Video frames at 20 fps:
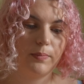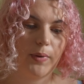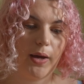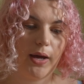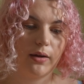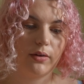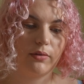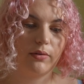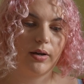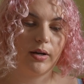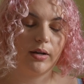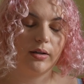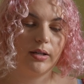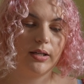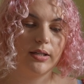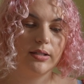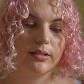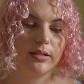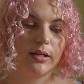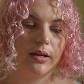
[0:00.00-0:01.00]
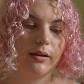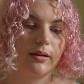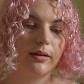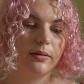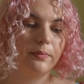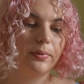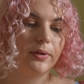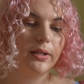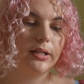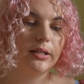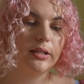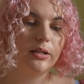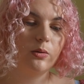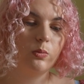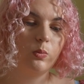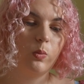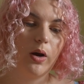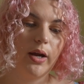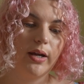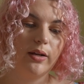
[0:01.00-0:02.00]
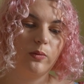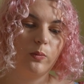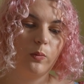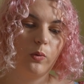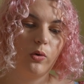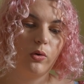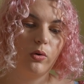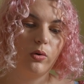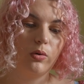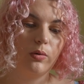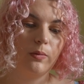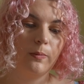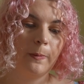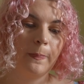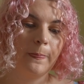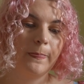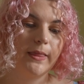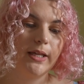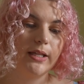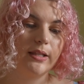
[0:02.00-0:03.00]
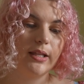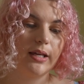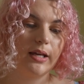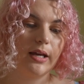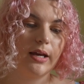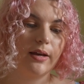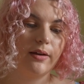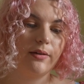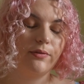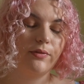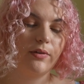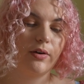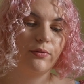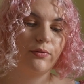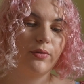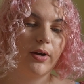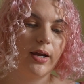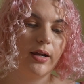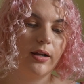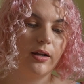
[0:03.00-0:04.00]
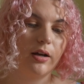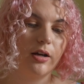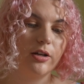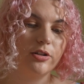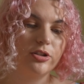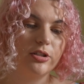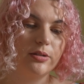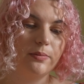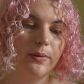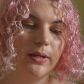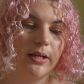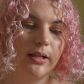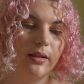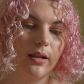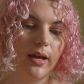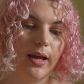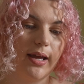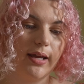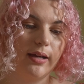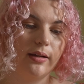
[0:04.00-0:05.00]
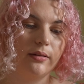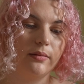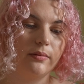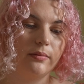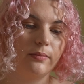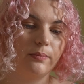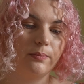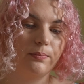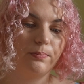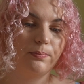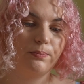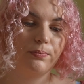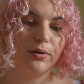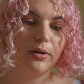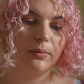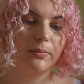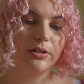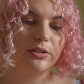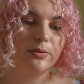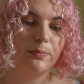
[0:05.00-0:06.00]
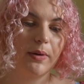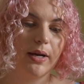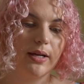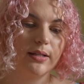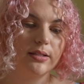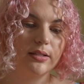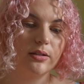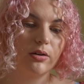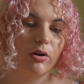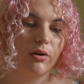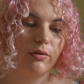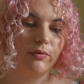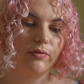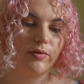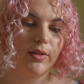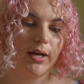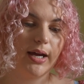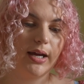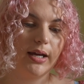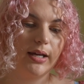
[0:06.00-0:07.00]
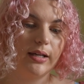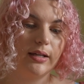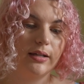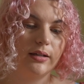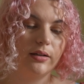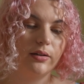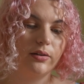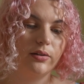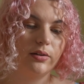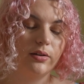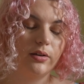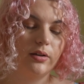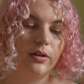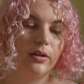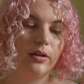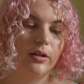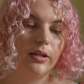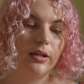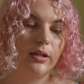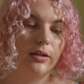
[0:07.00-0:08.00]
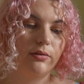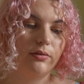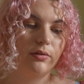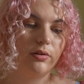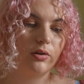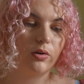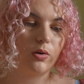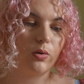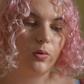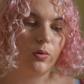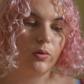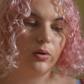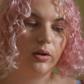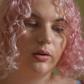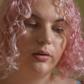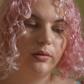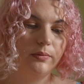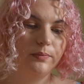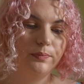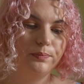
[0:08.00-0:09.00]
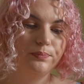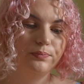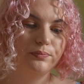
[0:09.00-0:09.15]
background is a completely white wall that they have a red RGB light pretty much bouncing off that and here in the corner.